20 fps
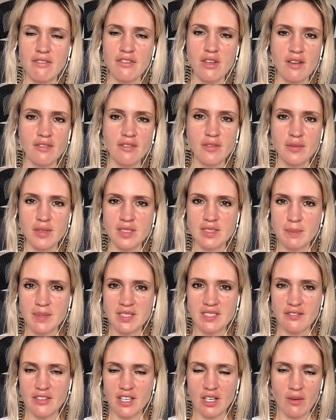if you have
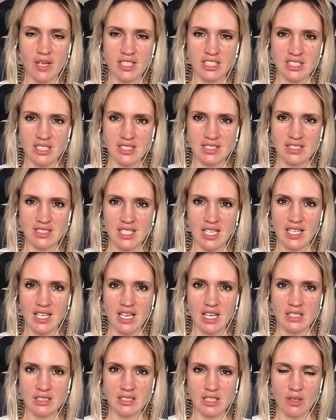specific questions and I
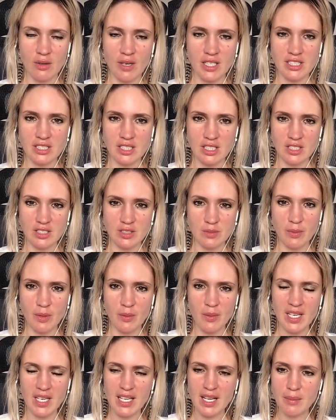can answer questions,
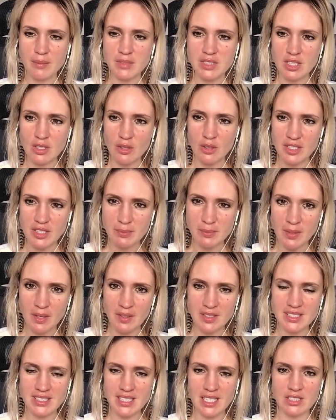but when it comes
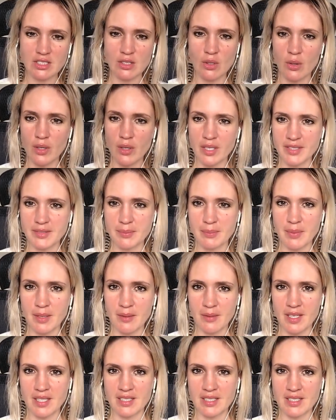experience, that's your
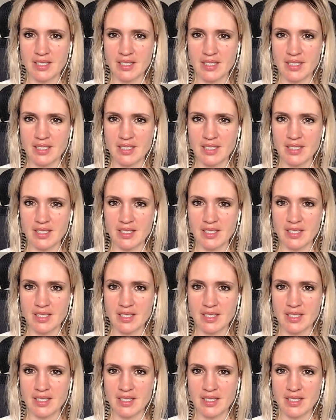experience. And
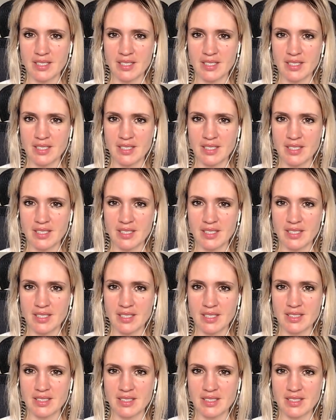yeah, you know, even
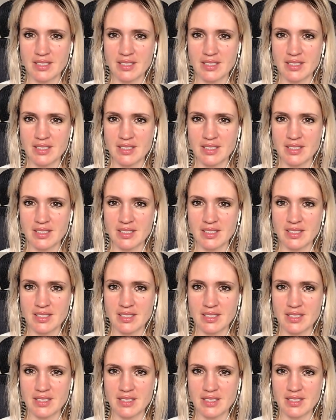the idea
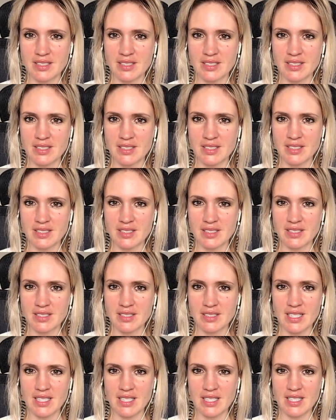that you're
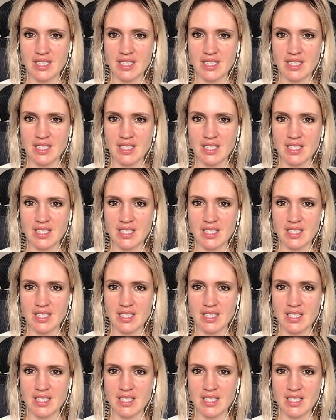asking me to
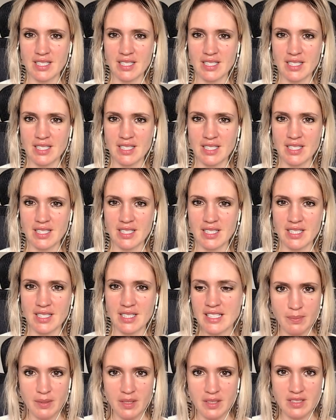judge whether your
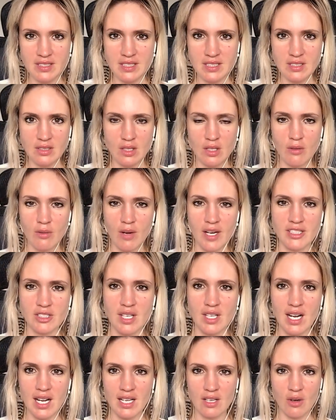experience is on the right
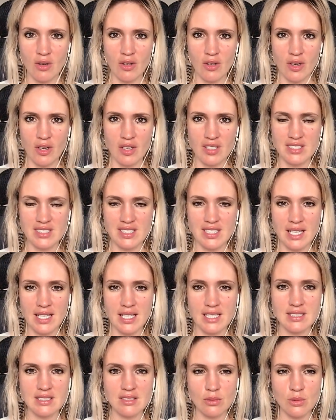track or not,
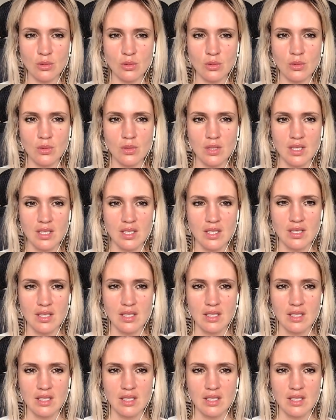like, it's all